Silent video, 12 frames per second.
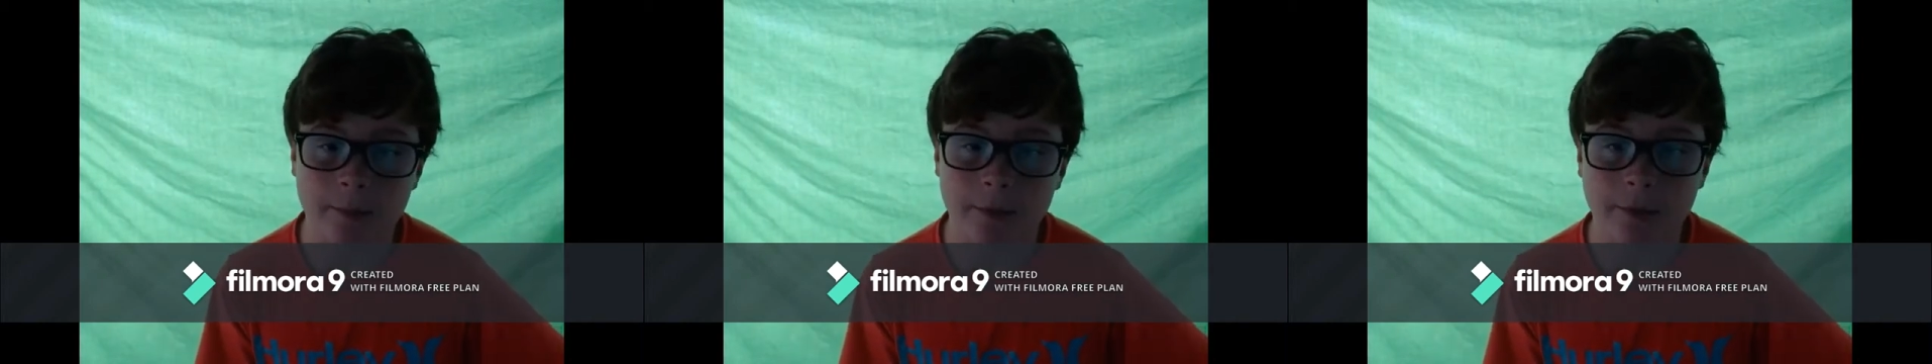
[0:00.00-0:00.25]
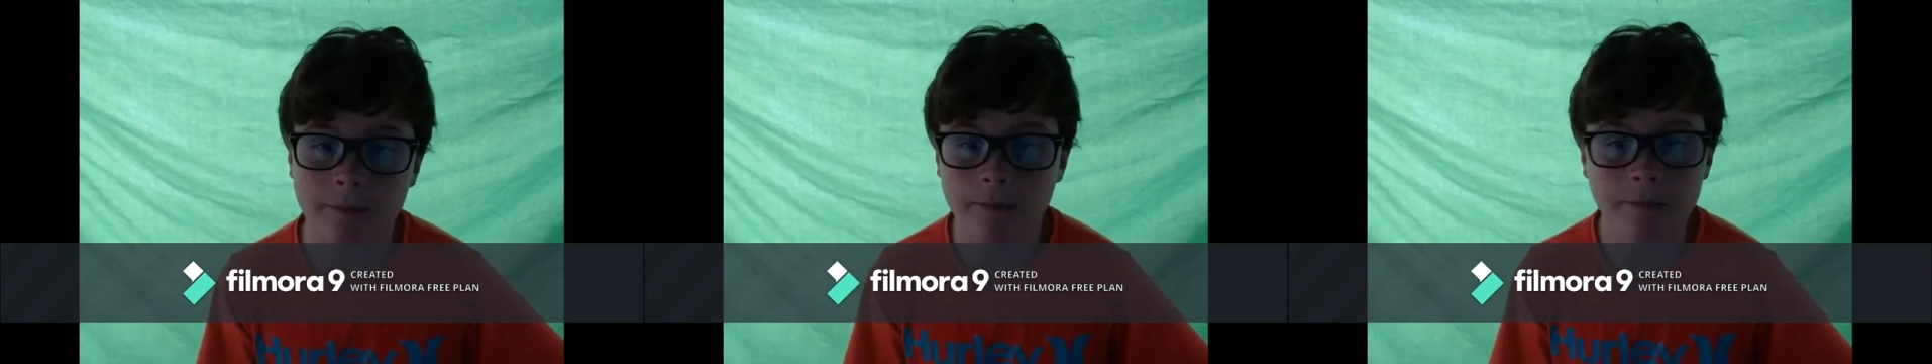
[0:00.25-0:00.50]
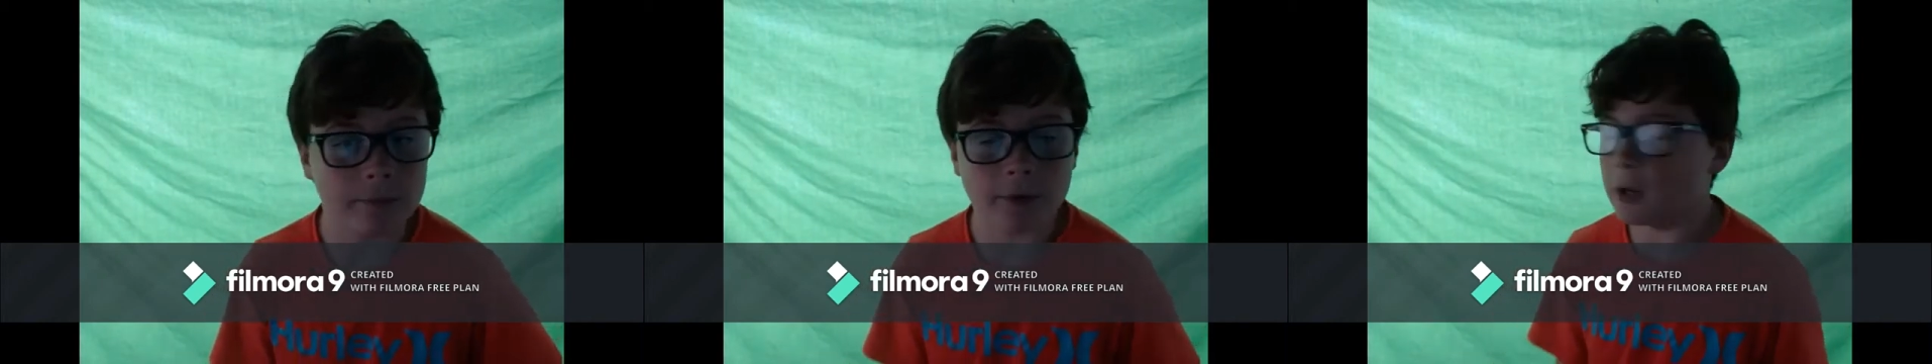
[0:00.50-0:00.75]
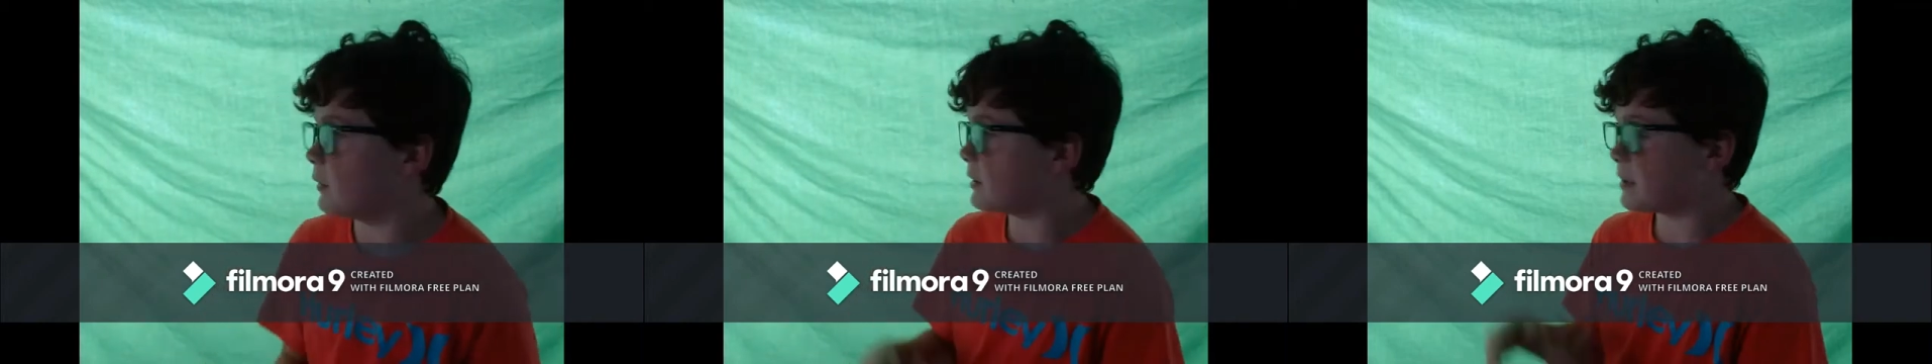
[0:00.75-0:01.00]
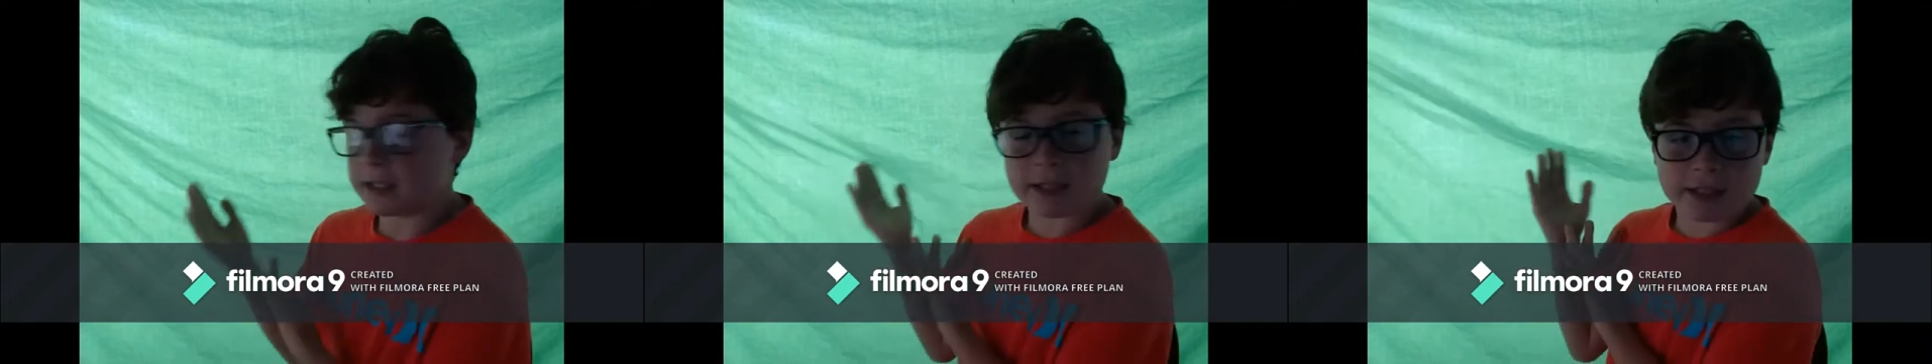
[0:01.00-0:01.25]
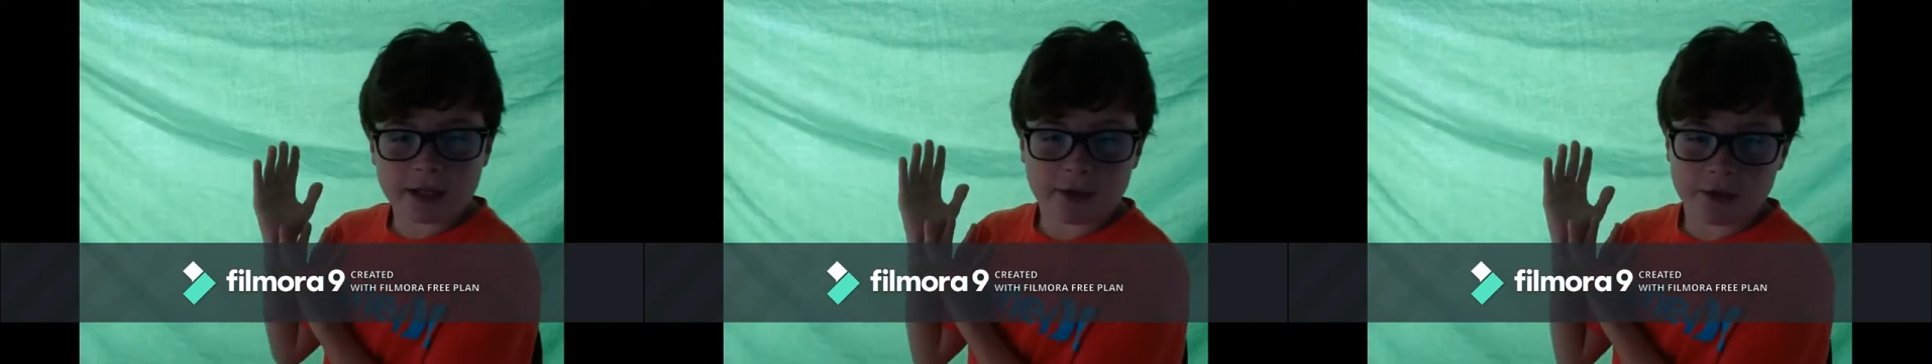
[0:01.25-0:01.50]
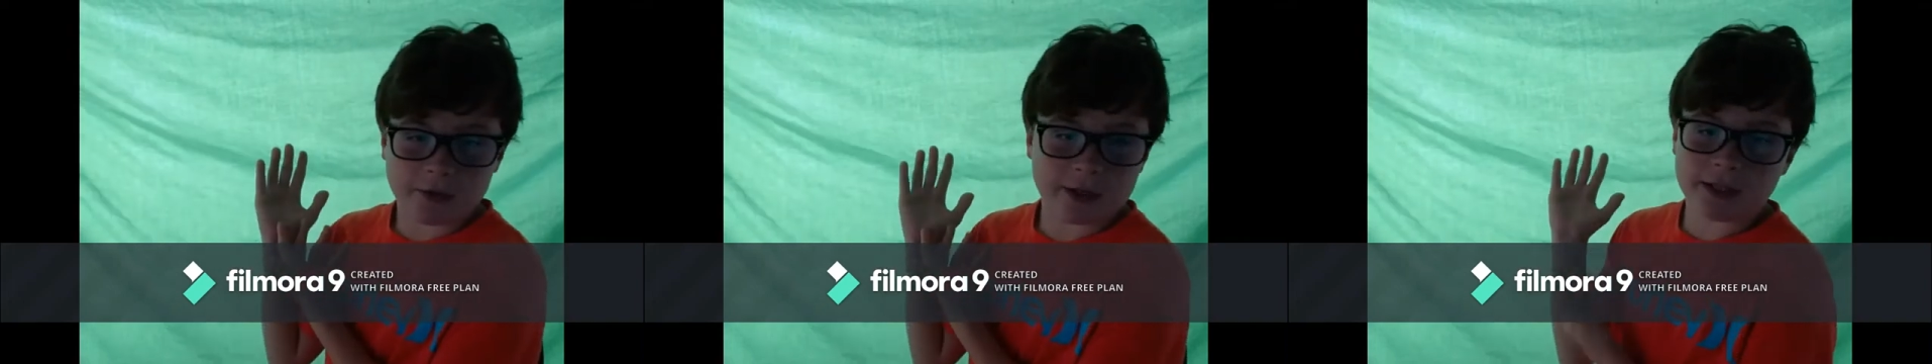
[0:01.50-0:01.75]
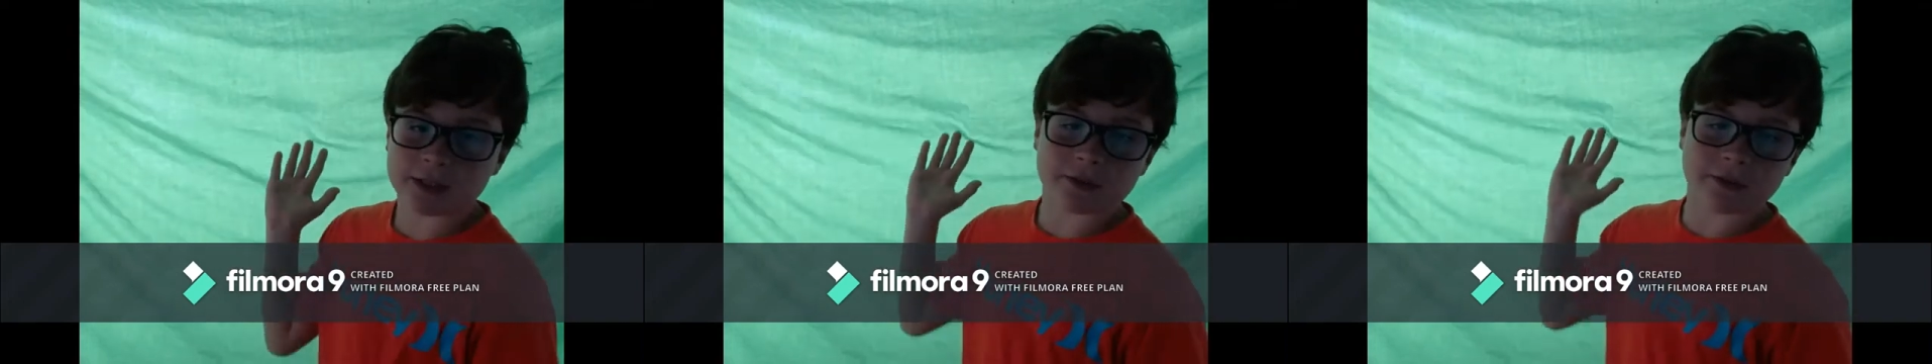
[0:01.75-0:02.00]
but no, this isn't a
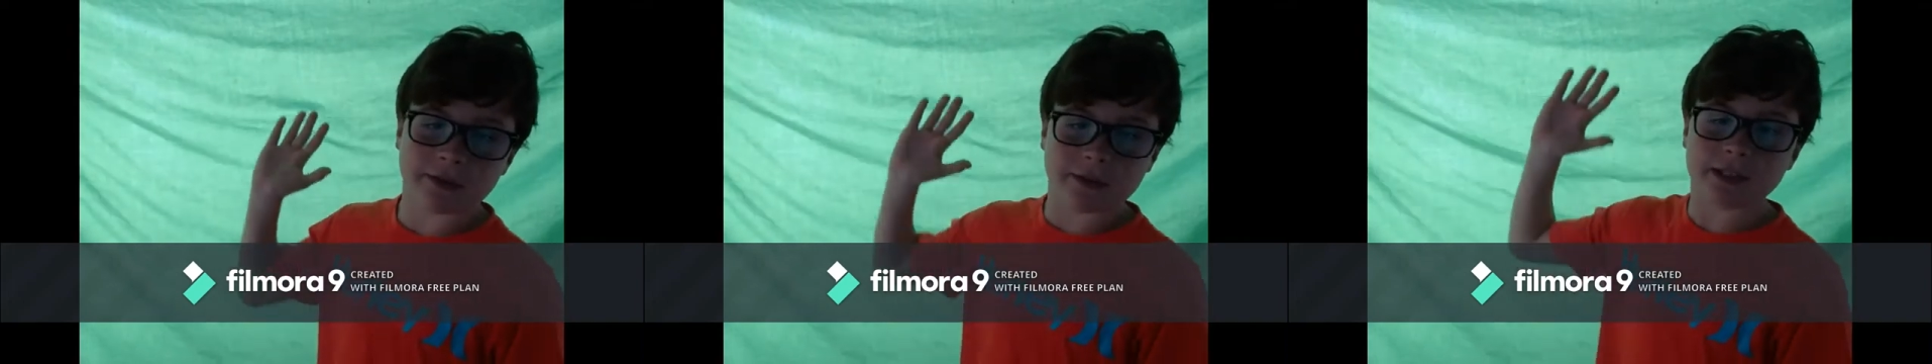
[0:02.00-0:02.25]
green screen.